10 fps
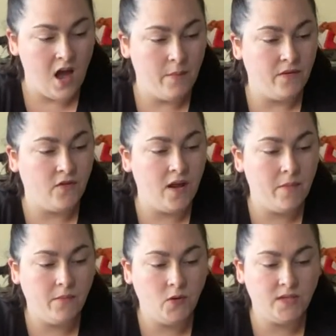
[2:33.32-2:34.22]
And for him,
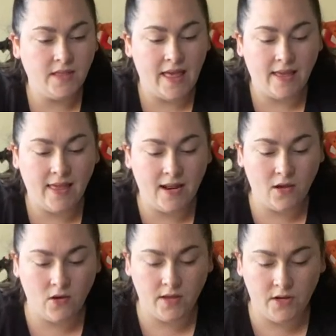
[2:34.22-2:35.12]
I'm using that get it
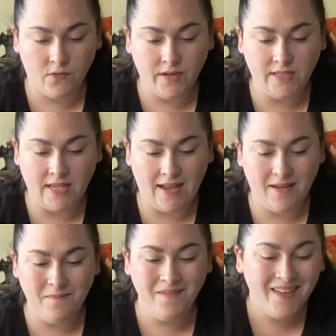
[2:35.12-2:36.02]
cookie to reset
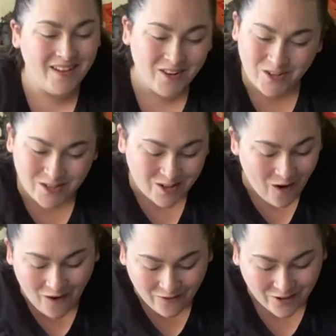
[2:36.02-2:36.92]
him. And you're just
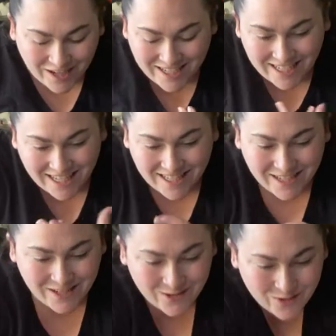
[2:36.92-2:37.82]
offering sits
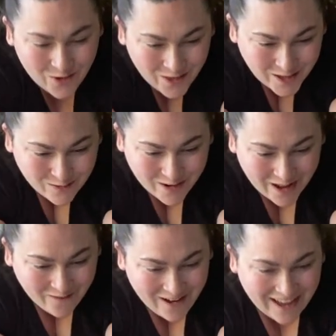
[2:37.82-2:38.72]
because you know that's what
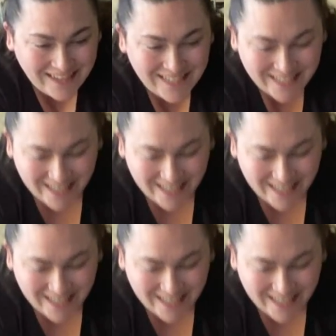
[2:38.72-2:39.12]
I want.